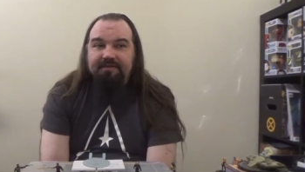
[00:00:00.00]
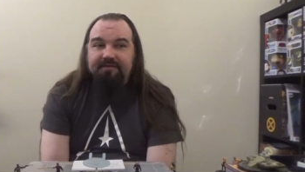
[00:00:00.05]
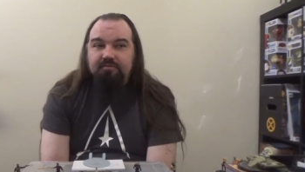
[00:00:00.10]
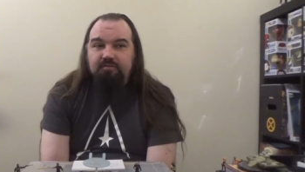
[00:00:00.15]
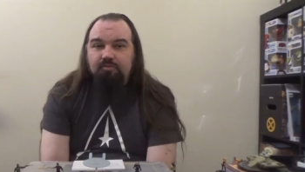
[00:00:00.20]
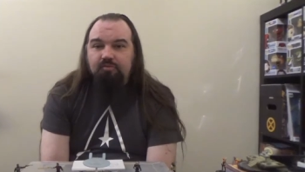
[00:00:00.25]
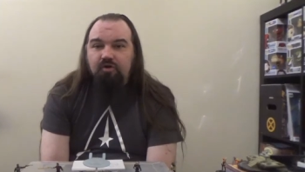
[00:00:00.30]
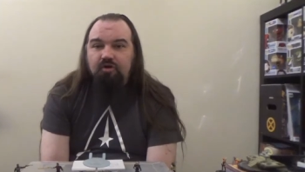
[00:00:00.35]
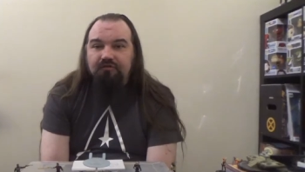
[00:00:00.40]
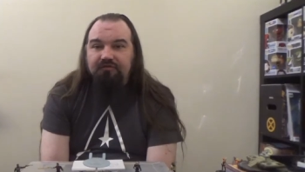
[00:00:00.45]

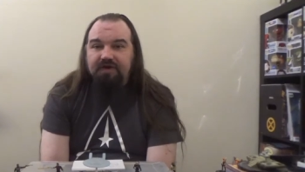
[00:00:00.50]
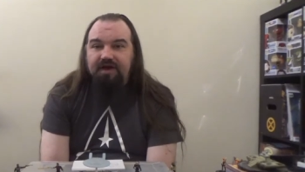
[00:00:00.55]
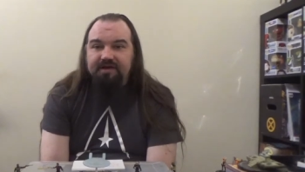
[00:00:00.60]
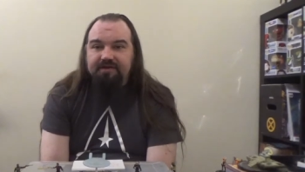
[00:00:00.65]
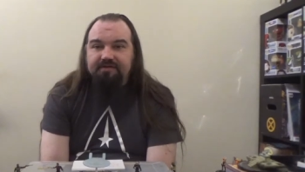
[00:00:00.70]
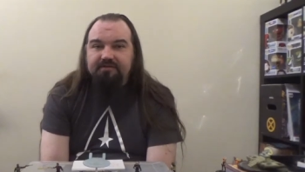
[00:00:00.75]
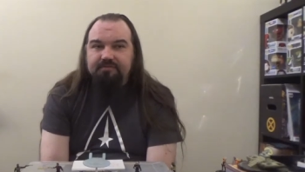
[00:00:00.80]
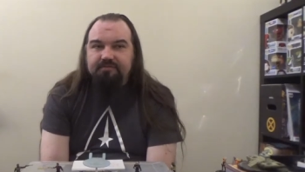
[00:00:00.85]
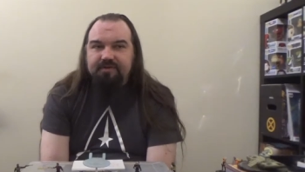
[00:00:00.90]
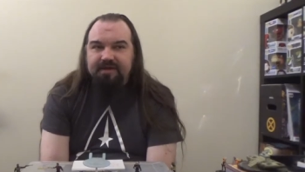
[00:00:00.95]

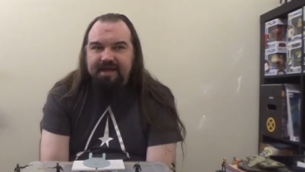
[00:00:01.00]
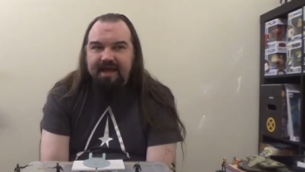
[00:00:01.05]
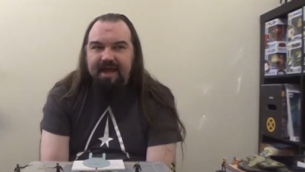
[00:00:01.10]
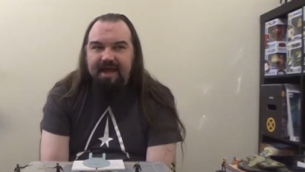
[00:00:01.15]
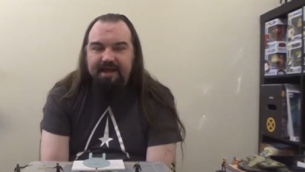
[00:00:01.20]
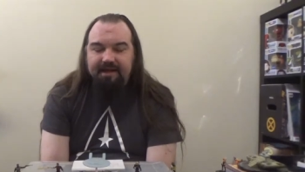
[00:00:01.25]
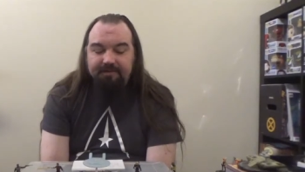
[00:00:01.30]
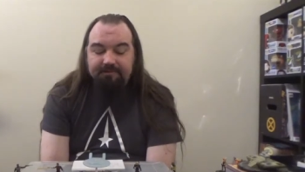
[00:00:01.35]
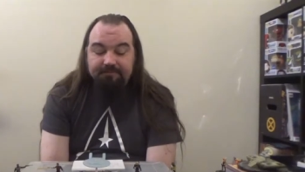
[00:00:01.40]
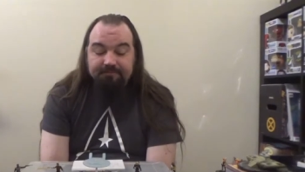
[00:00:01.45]
anthropomorphized
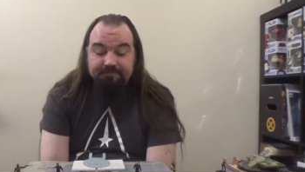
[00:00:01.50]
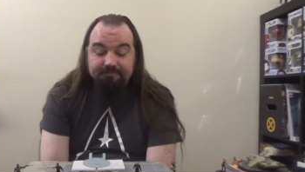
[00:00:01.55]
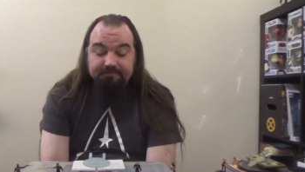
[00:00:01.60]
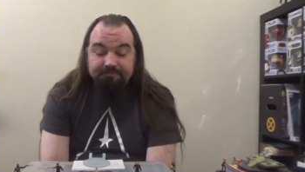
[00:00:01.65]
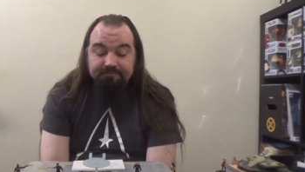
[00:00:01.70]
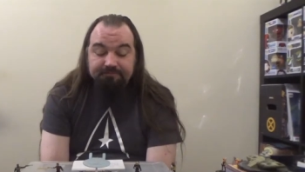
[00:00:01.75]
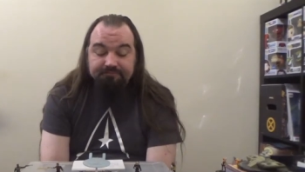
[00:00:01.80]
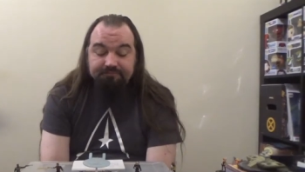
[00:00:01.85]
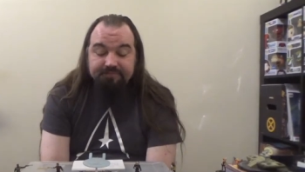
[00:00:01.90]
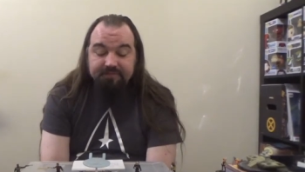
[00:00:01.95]
cat.
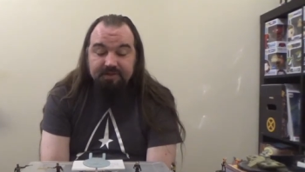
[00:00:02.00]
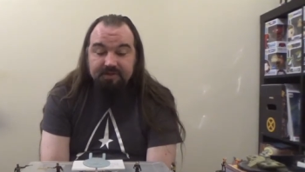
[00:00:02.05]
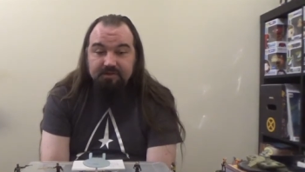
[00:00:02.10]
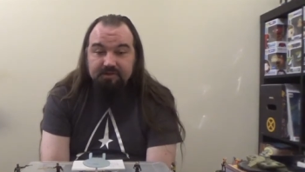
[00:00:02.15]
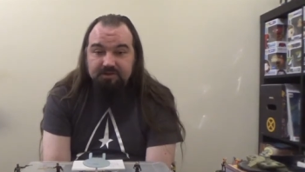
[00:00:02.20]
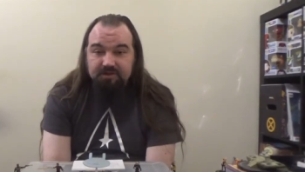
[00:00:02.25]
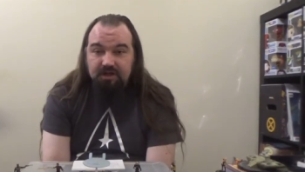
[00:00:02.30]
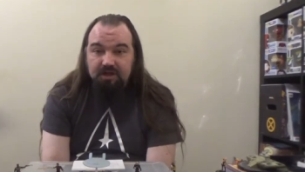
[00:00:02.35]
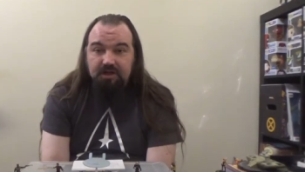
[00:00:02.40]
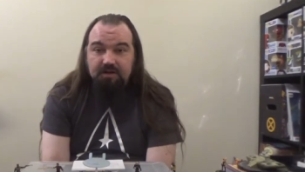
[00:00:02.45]

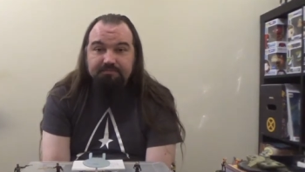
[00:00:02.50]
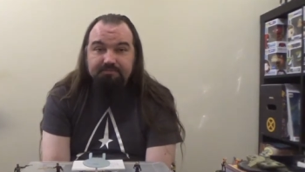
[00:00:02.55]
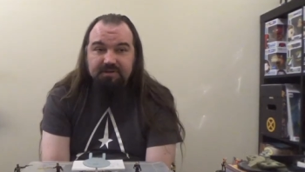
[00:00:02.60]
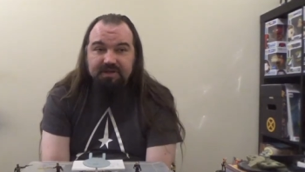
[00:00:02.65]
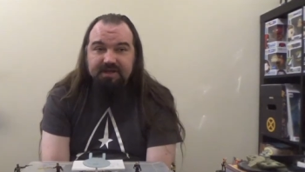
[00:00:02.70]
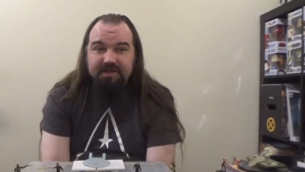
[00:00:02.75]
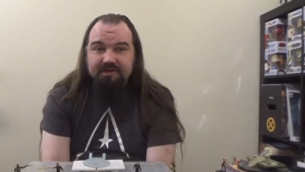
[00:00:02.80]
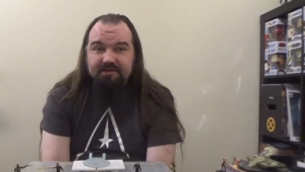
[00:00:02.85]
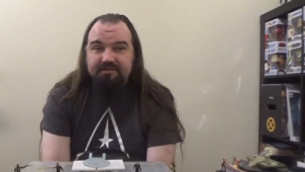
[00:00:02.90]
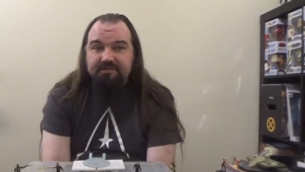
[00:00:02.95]
Claw
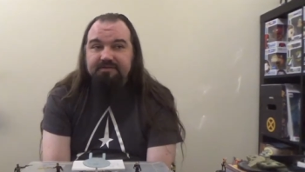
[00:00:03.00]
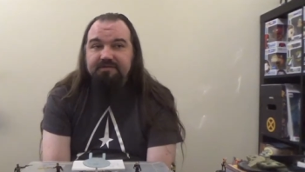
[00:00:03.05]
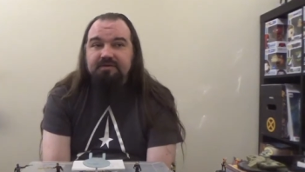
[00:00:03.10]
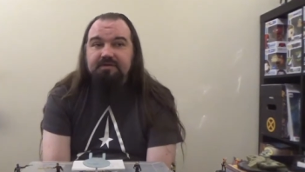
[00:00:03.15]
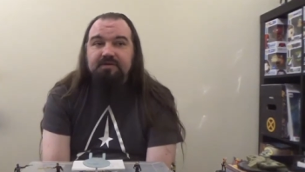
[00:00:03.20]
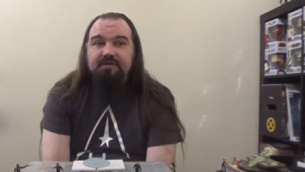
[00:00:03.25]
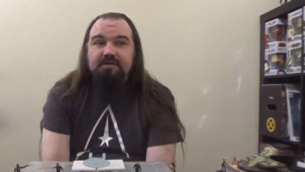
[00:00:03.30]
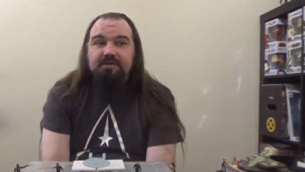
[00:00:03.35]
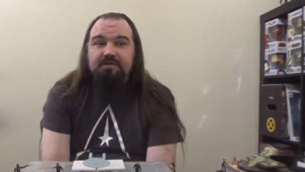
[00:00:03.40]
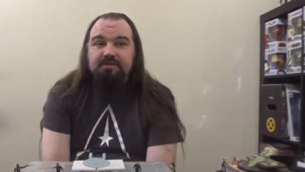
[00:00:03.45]
blades,
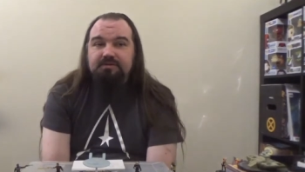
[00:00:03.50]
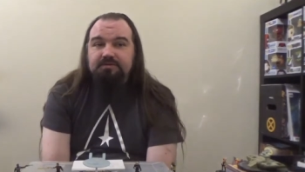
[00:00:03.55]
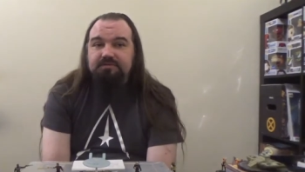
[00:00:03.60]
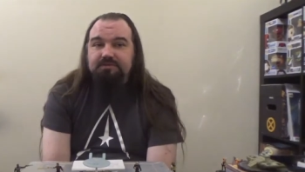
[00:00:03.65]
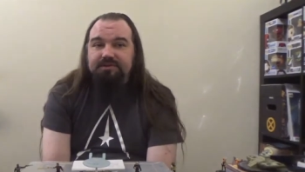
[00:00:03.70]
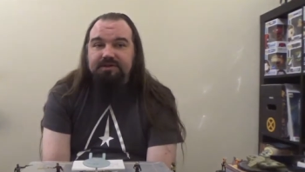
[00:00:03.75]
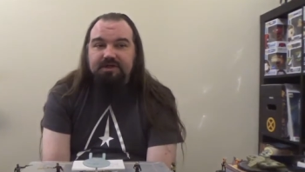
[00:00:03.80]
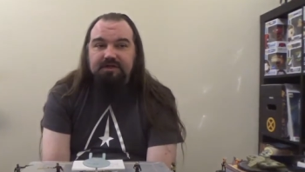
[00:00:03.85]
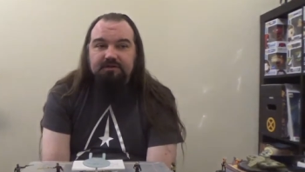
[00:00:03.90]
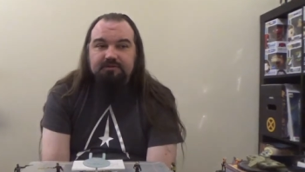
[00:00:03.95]

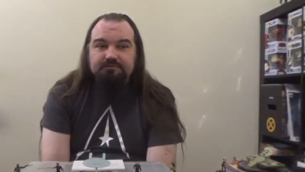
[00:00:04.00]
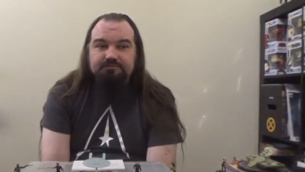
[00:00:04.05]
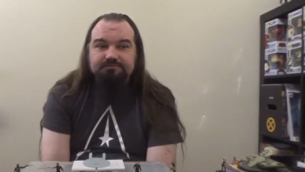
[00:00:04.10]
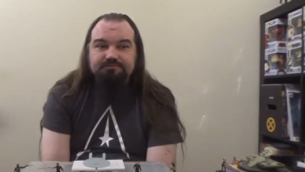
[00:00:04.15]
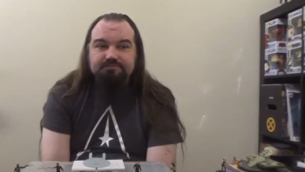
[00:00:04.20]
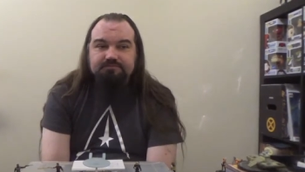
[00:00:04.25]
you know,